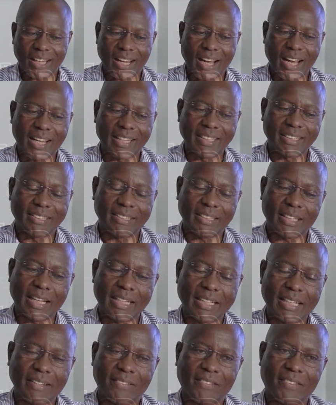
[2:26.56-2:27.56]
And,
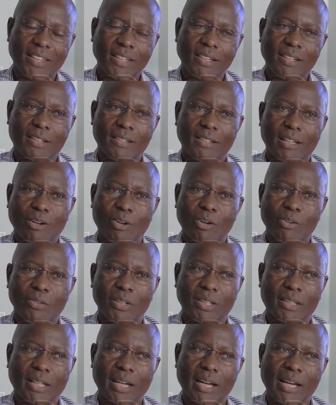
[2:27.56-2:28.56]
and I think the
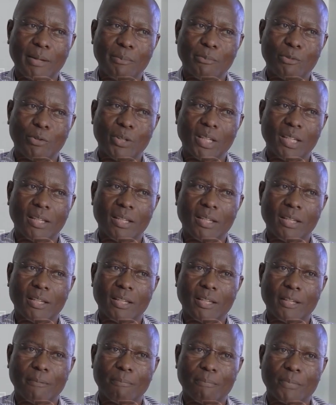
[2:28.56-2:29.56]
only time
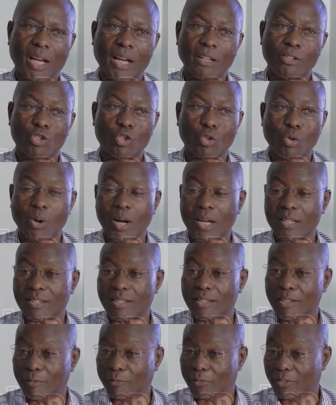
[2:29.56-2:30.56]
we, I saw
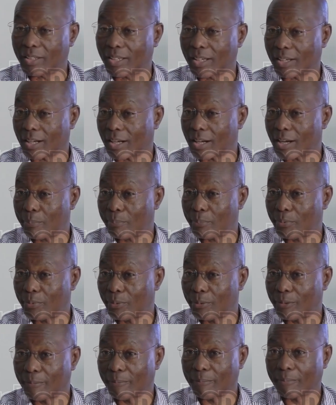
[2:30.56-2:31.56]
us lift the cup,
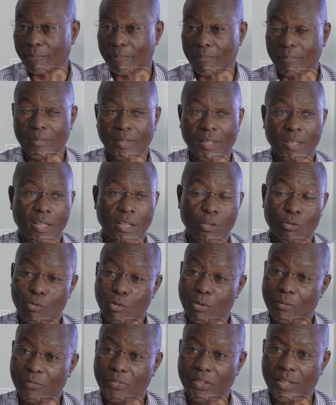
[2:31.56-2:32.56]
the
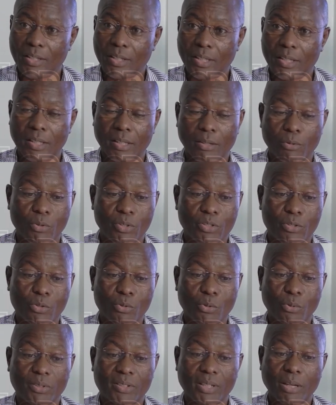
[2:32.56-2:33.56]
trophy was
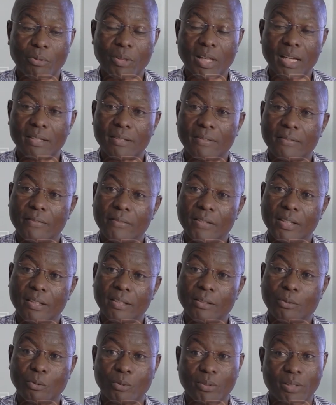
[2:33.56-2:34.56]
two thousand
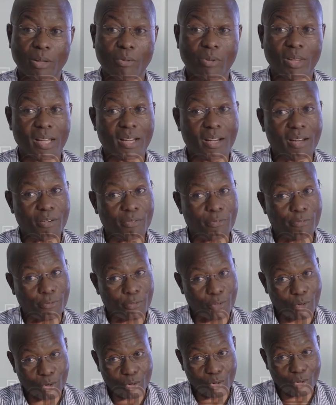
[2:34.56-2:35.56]
three, two thousand
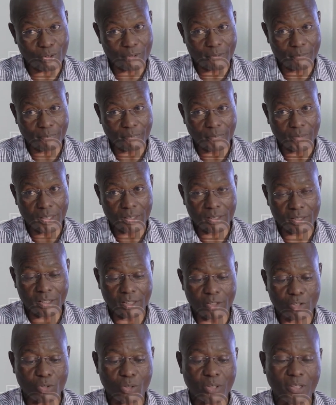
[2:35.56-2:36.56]
four.
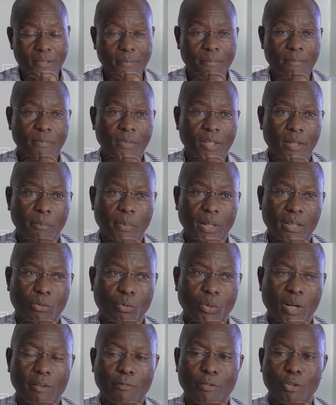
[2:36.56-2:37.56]
Season, but
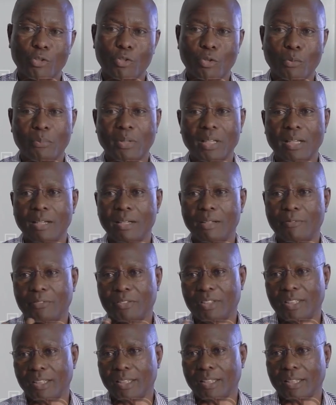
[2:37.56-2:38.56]
we have also been
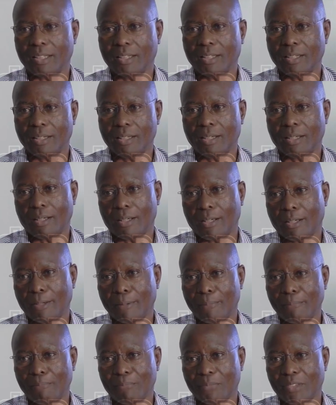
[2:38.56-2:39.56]
lifting
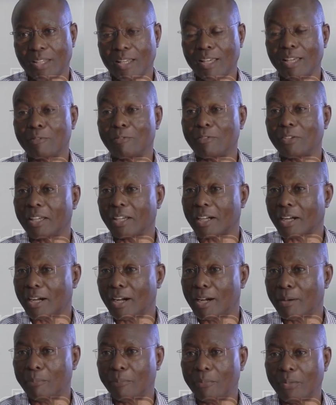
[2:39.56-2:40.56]
um, the F A
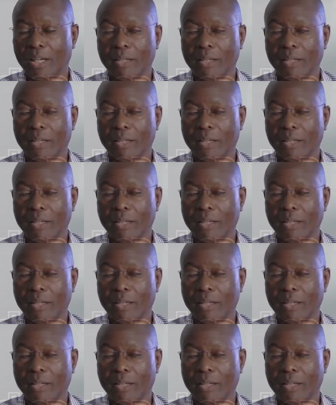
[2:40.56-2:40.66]
Cup.